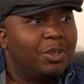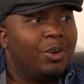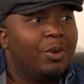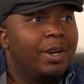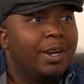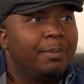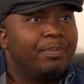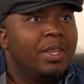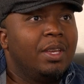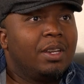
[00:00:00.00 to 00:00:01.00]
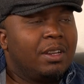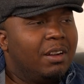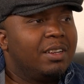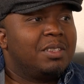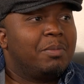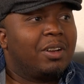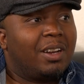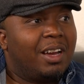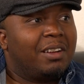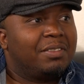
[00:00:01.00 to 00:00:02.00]
know. God is
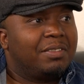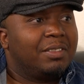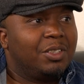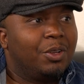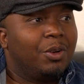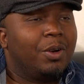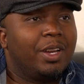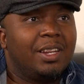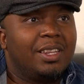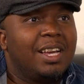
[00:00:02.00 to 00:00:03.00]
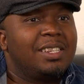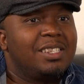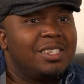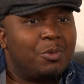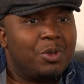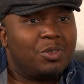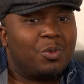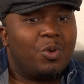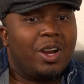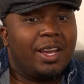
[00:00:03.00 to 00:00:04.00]
about love, you know, and that is the
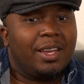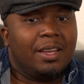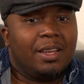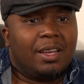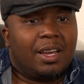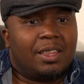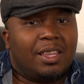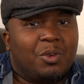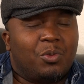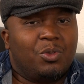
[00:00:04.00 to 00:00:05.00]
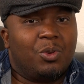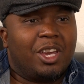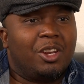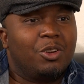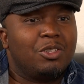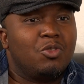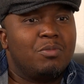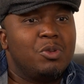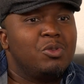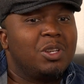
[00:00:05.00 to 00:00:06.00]
reason why I think you cannot
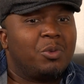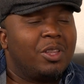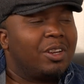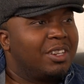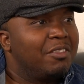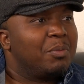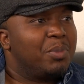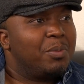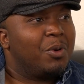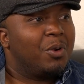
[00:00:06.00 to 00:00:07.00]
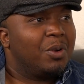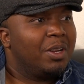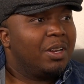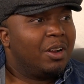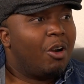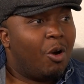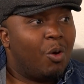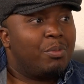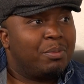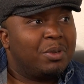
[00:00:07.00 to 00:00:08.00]
do music without giving people
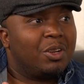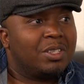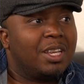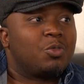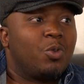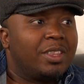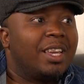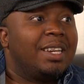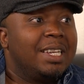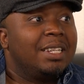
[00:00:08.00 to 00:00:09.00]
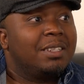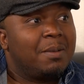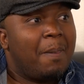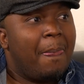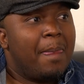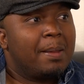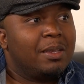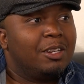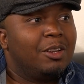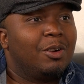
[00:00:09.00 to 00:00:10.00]
hope, because that's what they need.
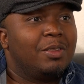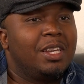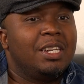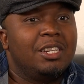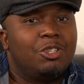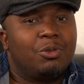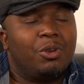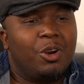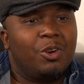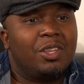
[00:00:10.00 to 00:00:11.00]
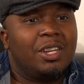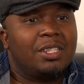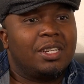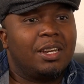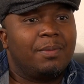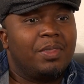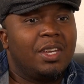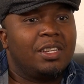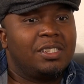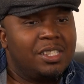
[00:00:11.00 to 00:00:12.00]
You know, they need to know that
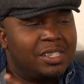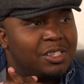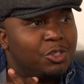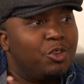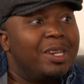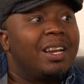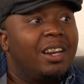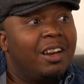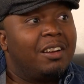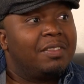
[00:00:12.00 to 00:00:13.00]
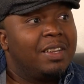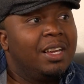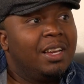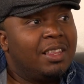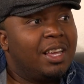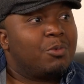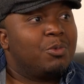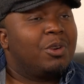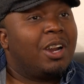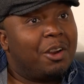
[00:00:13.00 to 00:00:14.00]
there's this unique love
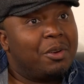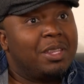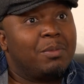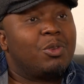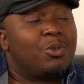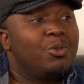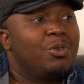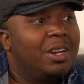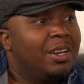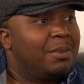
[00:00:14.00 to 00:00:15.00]
that will carry them through